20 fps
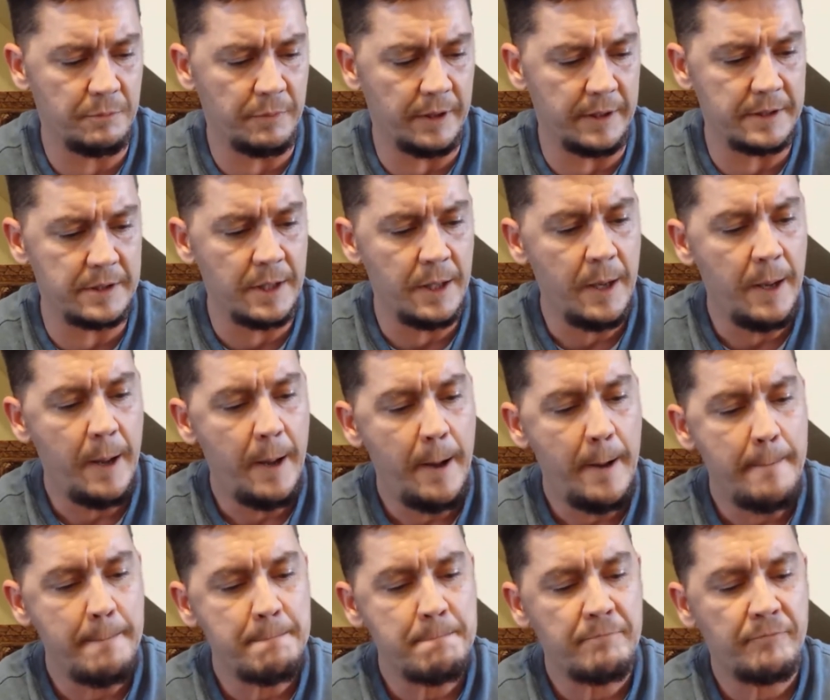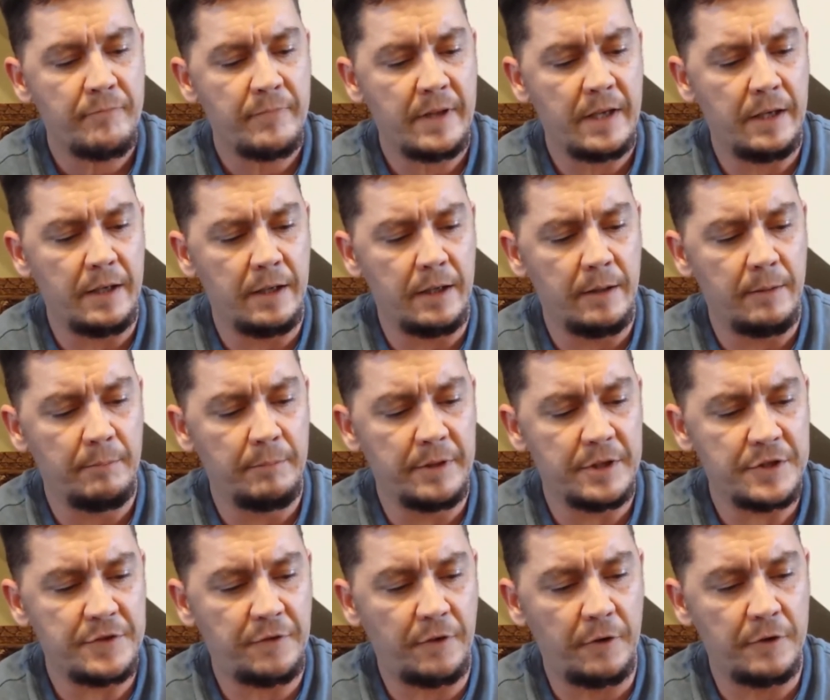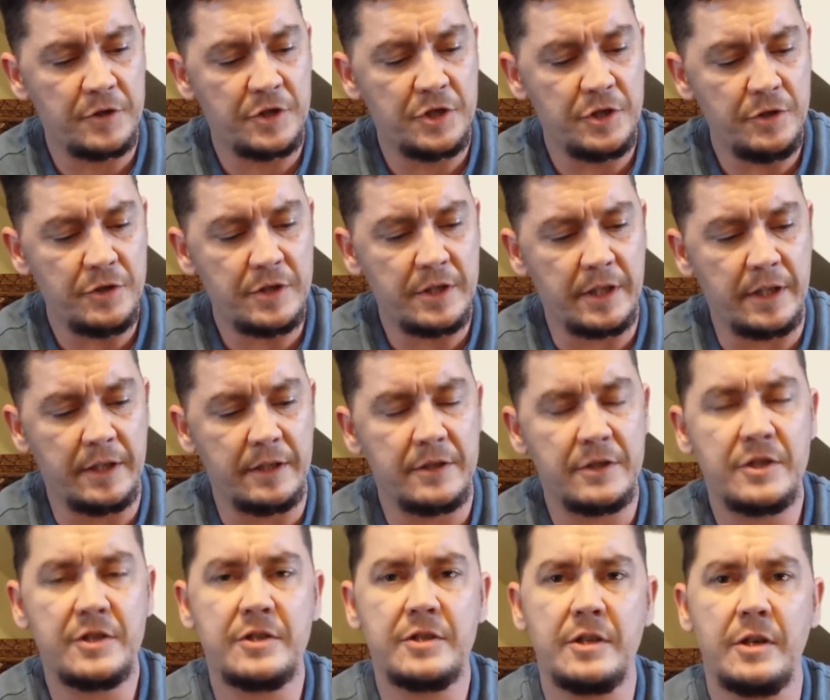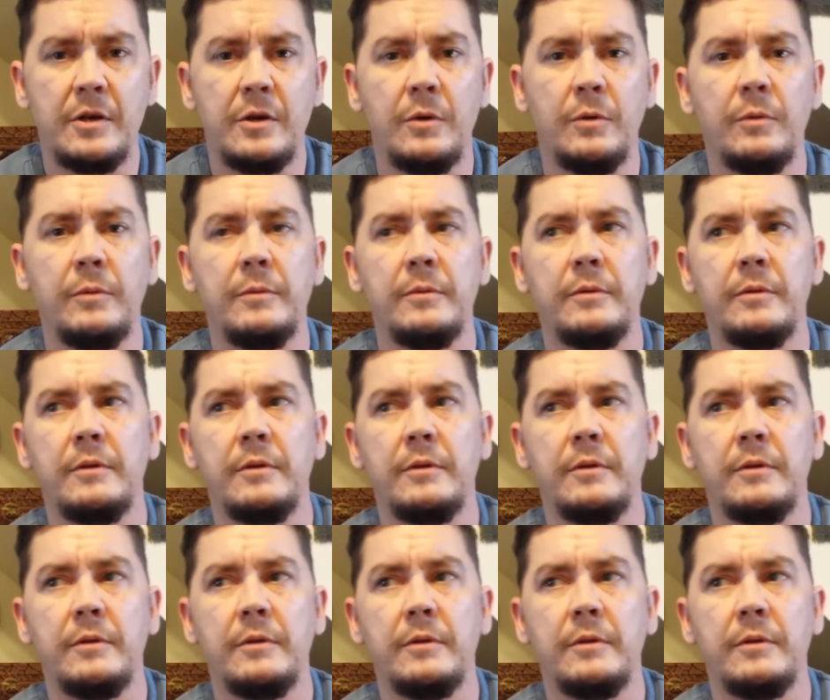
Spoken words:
But as far as using it, so